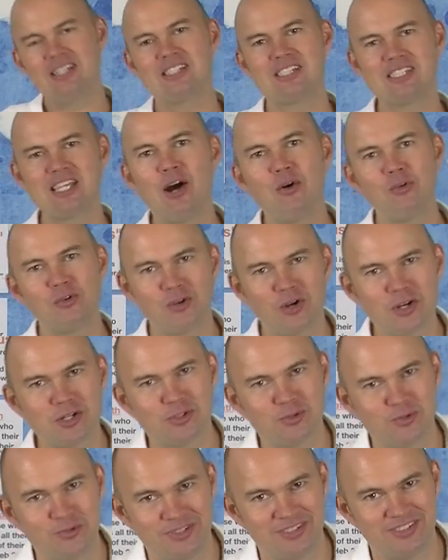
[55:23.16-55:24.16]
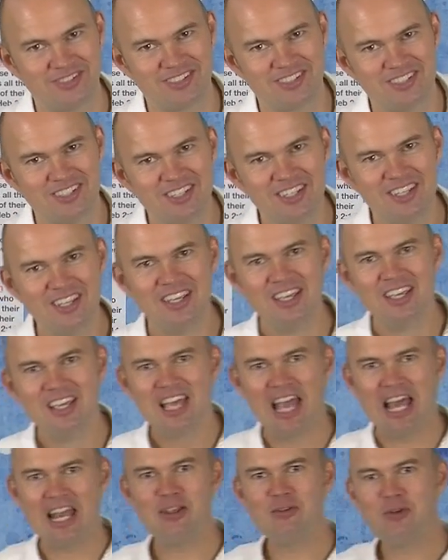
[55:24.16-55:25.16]
the sound doctrines.
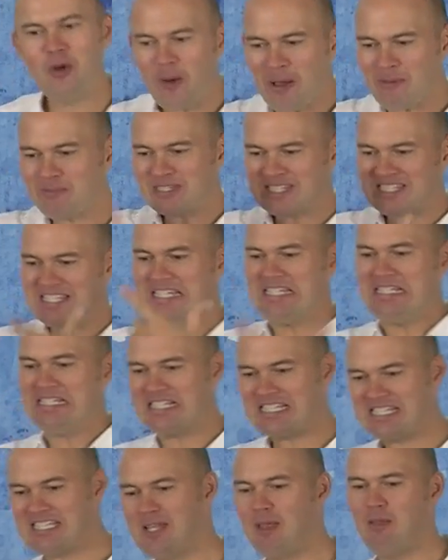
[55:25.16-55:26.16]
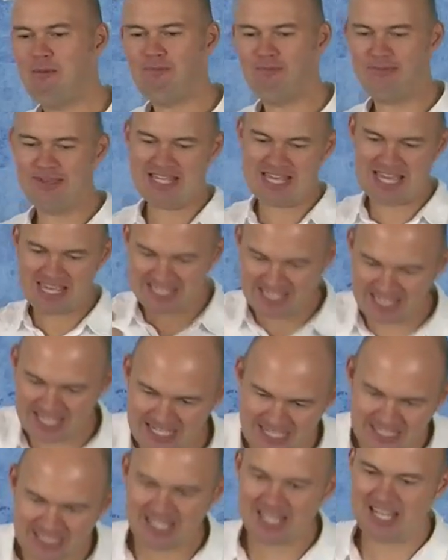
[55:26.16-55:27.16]
And I know I'm saying the same thing
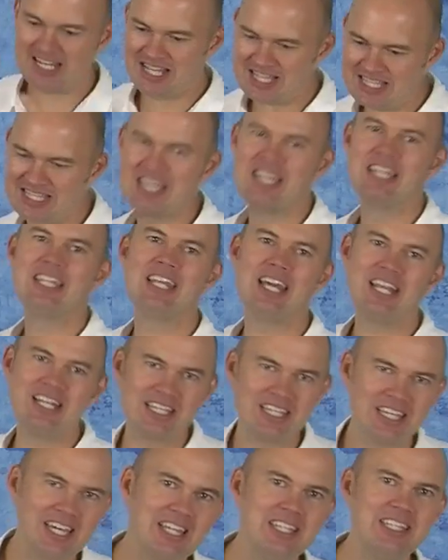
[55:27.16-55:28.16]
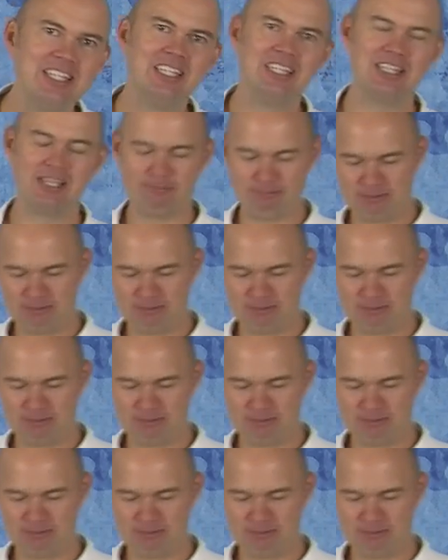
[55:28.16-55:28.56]
again and again and again here.